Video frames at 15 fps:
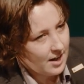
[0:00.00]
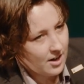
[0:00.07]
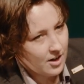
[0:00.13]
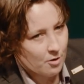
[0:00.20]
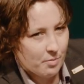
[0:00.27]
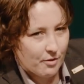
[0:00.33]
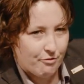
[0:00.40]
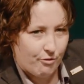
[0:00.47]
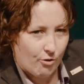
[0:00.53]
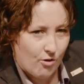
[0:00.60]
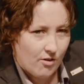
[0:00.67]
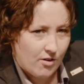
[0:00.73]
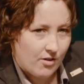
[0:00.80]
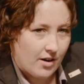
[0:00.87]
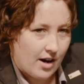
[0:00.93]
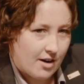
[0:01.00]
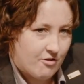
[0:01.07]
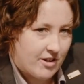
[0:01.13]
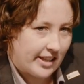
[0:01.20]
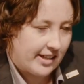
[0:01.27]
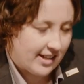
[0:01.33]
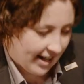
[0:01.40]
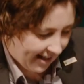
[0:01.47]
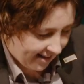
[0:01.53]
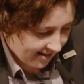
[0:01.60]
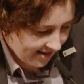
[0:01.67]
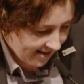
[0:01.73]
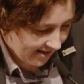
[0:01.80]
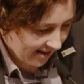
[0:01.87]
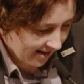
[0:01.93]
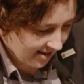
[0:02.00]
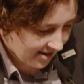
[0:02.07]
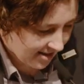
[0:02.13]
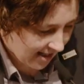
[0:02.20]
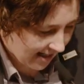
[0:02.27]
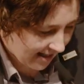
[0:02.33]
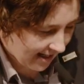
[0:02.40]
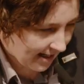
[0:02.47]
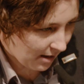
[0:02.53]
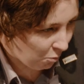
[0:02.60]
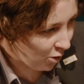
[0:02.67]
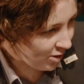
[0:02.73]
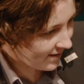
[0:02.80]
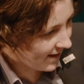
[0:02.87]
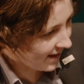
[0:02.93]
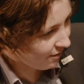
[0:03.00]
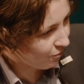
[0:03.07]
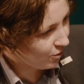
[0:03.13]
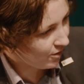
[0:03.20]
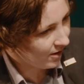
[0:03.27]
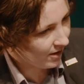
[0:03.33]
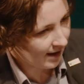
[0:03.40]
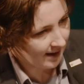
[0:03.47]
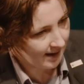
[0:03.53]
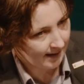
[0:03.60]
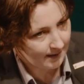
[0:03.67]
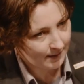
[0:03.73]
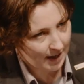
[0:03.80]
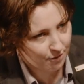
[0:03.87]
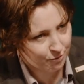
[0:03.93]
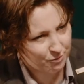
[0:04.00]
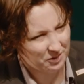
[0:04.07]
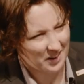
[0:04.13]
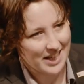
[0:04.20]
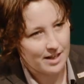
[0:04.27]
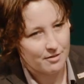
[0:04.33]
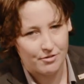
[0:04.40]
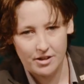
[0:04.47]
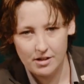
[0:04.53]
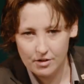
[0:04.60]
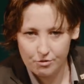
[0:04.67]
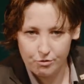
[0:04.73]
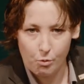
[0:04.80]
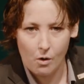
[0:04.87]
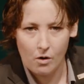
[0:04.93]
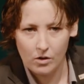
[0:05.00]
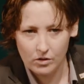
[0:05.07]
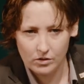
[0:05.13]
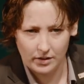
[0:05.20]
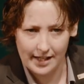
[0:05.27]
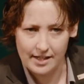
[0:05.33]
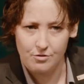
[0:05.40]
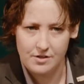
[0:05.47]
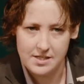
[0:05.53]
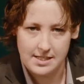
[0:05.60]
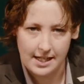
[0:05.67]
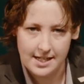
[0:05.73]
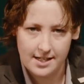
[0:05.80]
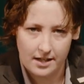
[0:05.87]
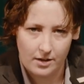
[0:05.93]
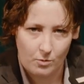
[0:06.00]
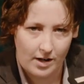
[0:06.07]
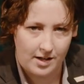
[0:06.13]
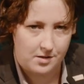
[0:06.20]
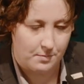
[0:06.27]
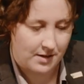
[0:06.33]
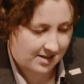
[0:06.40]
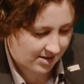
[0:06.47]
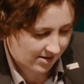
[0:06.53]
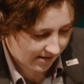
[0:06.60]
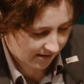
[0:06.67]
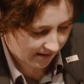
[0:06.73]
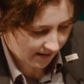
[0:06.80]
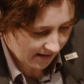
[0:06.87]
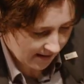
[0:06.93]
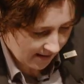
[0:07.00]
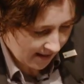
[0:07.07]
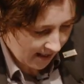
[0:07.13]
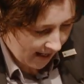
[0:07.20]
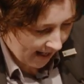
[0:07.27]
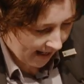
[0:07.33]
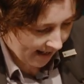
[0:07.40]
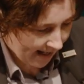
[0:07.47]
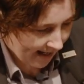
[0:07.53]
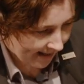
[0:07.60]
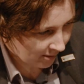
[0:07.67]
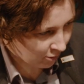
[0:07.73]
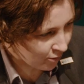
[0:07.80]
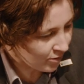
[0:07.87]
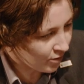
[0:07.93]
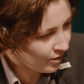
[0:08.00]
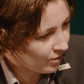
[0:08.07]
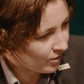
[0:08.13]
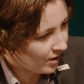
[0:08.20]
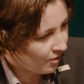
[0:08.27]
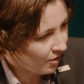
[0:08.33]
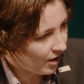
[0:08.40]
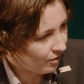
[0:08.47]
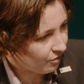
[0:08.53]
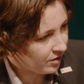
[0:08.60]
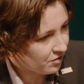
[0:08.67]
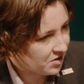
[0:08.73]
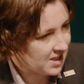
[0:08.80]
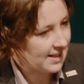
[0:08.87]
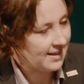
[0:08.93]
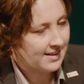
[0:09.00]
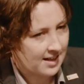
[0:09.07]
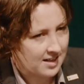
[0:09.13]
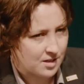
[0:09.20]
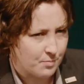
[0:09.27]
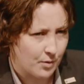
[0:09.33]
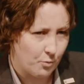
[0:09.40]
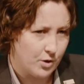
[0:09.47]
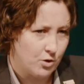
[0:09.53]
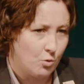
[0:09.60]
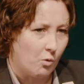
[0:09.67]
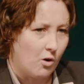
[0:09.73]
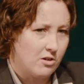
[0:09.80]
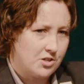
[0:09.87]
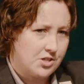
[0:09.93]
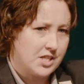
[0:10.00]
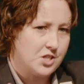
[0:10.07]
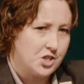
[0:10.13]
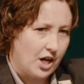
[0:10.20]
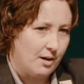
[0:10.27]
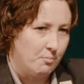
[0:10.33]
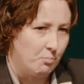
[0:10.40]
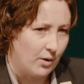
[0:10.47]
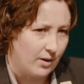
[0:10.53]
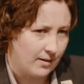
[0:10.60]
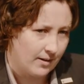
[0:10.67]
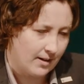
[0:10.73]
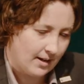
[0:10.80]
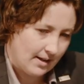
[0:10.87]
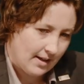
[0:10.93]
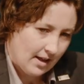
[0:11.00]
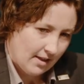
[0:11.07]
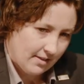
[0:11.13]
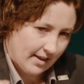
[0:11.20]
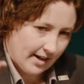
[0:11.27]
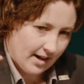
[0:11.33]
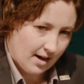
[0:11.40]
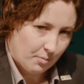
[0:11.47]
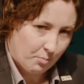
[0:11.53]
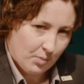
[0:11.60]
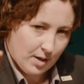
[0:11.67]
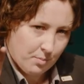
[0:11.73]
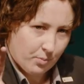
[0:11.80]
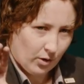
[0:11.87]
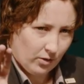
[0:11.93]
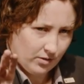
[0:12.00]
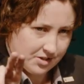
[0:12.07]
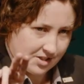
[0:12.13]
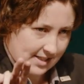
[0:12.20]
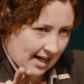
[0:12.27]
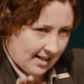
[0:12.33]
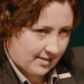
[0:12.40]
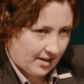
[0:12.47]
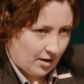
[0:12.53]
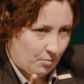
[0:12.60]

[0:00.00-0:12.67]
Now, before I really get into things, I want to give you a flavour of what life is like in Westminster. And I don't know if you've seen this, but when you watch the chamber, there are people standing